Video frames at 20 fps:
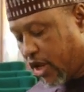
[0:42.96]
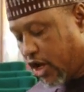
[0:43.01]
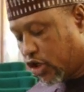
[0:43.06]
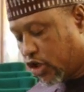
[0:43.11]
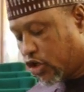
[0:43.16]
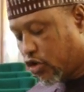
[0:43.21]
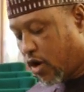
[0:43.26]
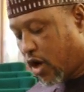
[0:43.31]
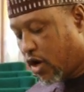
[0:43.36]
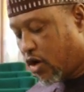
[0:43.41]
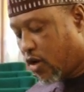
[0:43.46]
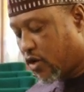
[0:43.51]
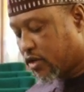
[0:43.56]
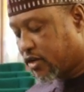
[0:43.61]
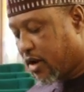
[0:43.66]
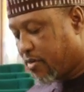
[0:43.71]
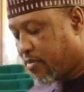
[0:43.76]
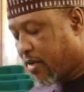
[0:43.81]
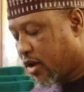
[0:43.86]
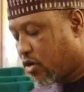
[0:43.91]
ensure
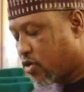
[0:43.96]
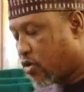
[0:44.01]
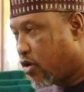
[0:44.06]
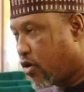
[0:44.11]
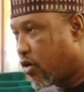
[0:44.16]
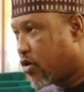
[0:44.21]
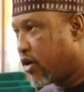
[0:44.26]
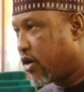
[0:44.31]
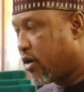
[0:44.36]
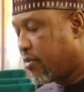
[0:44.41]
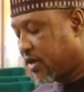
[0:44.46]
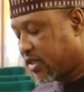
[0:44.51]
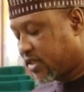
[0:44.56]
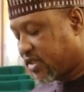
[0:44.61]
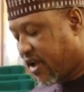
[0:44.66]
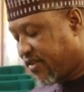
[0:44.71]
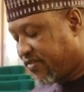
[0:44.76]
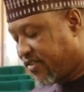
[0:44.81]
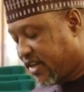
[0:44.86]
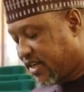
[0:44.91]
long-term macroeconomic
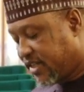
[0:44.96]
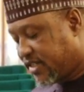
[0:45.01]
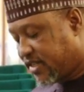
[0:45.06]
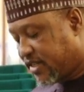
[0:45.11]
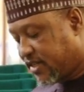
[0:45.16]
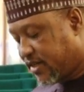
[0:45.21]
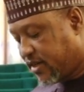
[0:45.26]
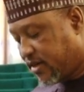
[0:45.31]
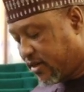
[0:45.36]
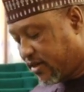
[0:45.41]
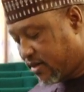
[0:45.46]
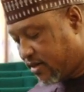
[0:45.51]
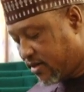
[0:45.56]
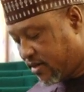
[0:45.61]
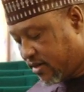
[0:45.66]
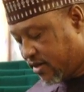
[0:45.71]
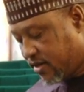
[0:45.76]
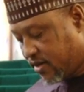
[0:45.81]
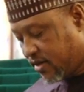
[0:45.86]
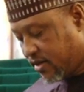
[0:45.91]
stability
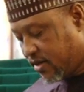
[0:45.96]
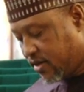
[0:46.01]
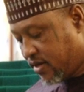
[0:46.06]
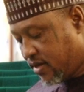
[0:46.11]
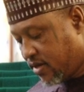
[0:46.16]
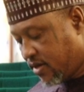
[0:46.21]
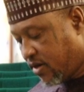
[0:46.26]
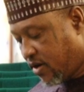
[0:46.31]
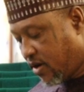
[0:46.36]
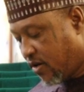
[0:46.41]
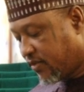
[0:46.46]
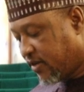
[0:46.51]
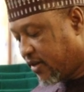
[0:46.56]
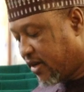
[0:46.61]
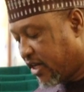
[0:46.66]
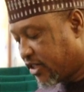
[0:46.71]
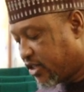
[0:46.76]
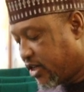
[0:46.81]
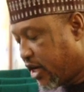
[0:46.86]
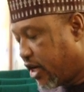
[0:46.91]
of the
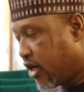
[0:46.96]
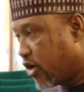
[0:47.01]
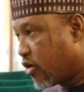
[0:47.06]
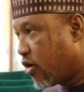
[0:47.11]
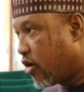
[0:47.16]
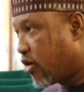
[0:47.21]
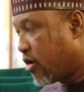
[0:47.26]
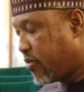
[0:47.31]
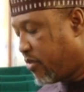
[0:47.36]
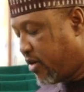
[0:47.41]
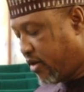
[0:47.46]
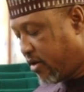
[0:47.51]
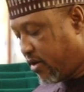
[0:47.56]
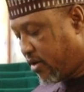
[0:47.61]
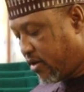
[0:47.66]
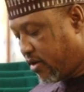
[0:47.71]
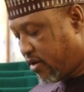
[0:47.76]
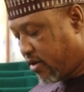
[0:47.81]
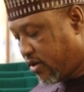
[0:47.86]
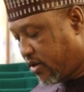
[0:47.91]
national economy,
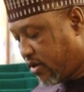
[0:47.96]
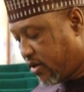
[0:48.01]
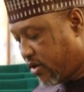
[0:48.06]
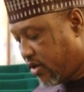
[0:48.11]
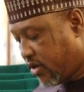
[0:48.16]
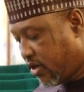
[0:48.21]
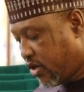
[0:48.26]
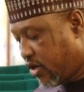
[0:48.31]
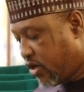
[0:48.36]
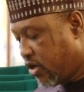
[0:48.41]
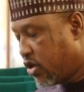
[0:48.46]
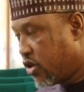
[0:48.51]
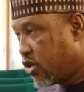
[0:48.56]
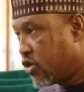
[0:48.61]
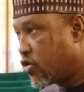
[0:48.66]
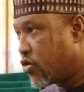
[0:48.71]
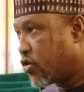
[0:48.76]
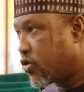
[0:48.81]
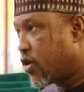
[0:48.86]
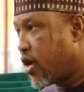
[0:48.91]

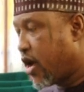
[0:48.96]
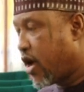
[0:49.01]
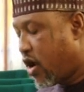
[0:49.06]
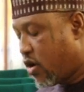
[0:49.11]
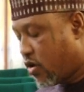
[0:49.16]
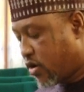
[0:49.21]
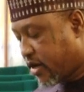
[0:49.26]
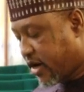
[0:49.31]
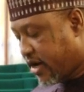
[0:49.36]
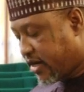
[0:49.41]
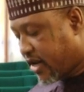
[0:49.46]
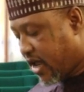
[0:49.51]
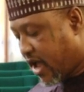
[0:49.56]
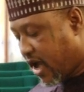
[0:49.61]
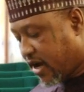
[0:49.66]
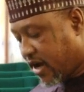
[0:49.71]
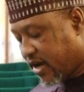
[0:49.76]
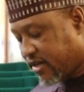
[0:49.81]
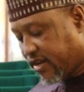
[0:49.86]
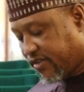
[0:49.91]
secure greater
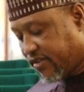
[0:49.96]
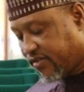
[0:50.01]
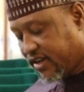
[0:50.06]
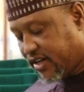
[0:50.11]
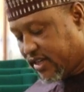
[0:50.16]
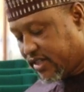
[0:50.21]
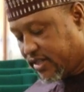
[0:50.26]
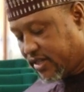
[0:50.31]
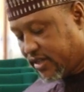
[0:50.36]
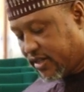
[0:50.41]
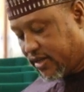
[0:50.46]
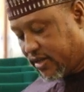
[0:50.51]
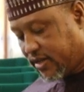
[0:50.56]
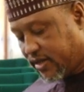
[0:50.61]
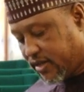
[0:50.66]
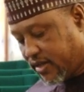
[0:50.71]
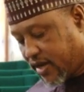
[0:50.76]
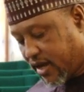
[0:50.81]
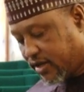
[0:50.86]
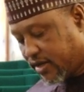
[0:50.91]
accountability
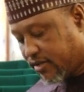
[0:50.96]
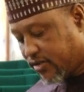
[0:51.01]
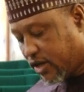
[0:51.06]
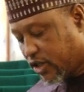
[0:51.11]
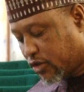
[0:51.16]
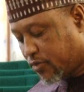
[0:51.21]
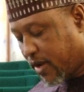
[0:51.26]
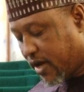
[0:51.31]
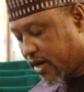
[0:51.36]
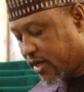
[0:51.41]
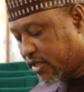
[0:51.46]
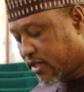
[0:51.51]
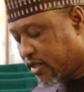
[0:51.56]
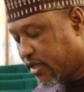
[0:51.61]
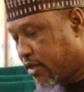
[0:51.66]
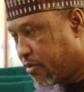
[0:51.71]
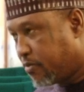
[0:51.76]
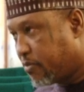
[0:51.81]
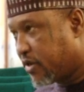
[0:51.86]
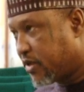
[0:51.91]
and
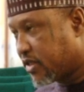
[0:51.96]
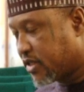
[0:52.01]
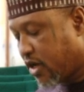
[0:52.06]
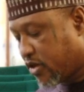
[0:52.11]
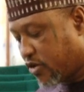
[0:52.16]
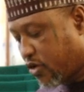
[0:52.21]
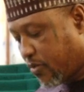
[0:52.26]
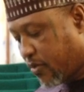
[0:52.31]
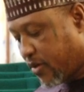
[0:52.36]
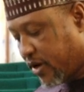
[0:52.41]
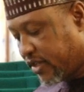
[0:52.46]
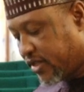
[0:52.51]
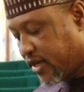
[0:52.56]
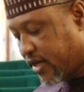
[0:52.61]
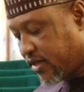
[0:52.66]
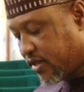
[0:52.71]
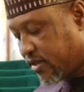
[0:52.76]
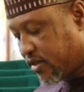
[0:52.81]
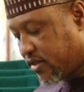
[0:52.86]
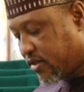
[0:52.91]
transparency in fiscal
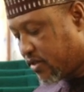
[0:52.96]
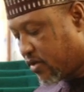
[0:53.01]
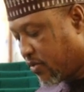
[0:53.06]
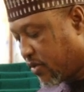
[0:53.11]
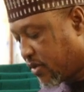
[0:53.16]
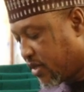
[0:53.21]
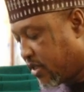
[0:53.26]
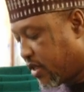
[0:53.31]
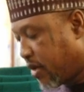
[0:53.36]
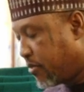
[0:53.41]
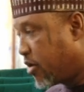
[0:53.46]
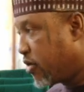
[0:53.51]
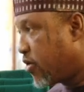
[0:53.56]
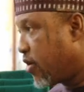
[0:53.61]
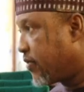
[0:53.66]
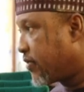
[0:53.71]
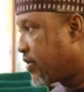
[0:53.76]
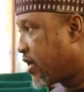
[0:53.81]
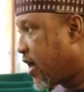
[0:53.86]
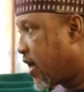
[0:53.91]
operations within the
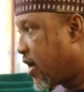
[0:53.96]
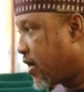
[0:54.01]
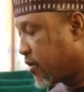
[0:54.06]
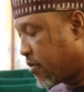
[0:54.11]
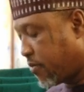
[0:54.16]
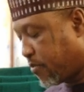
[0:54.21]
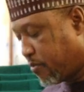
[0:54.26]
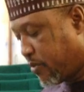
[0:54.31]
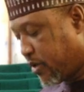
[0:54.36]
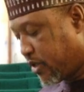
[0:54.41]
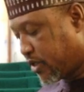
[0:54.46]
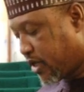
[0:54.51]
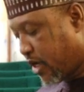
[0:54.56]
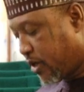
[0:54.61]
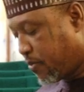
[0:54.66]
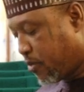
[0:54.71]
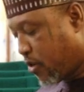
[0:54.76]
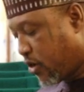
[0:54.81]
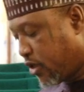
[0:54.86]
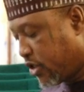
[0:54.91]
medium-term
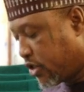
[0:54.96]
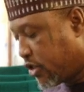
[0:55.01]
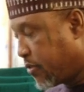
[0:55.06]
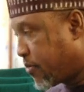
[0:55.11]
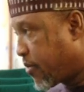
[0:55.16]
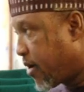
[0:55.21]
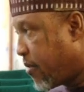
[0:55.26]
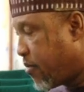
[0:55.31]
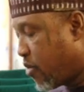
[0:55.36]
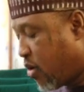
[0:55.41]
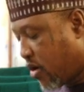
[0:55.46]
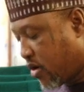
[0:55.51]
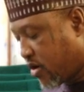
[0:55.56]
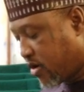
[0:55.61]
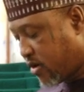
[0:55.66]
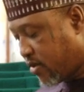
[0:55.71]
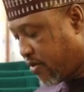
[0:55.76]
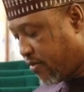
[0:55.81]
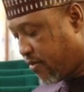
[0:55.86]
fiscal policy framework,